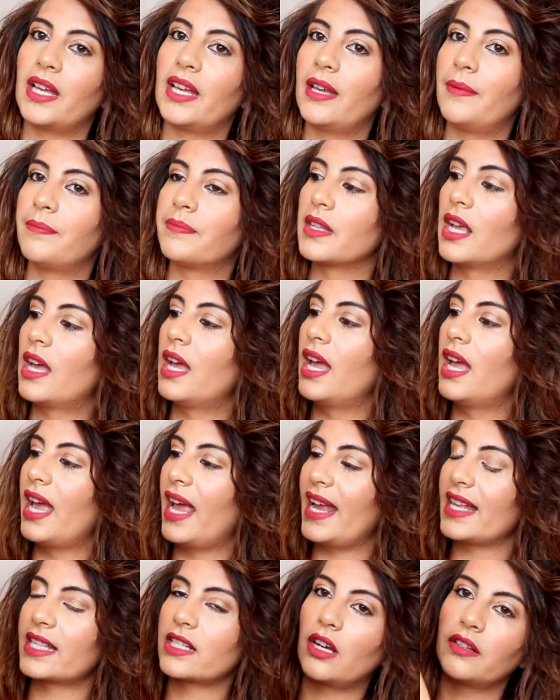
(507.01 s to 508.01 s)
Um,
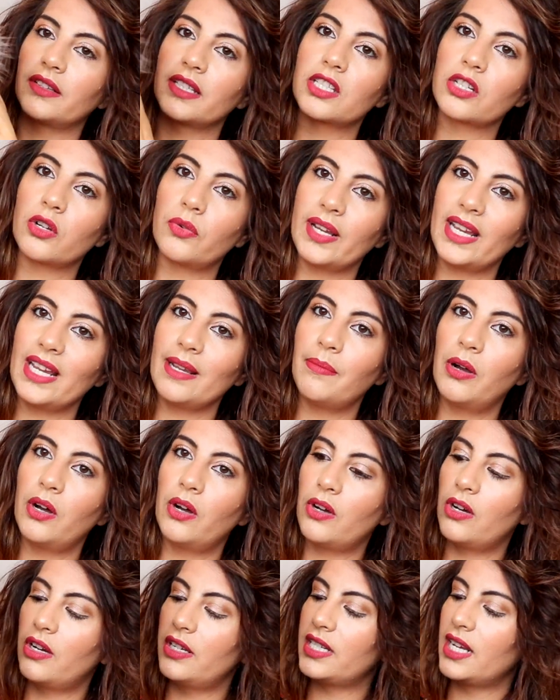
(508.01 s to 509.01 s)
it's got this cream
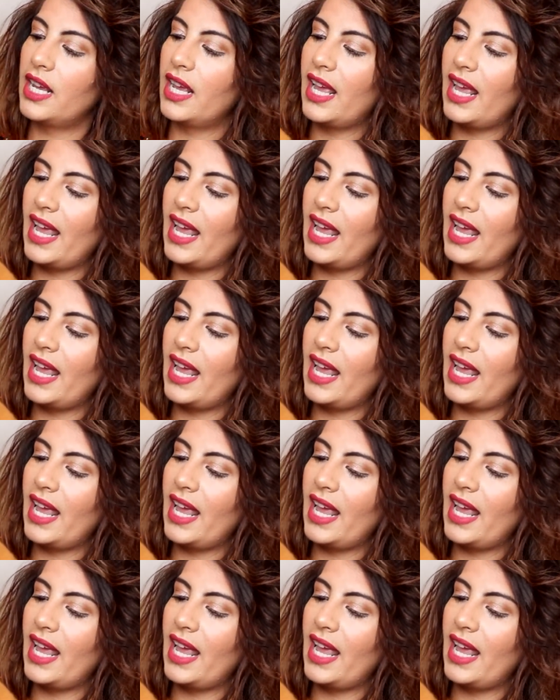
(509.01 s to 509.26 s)
hood,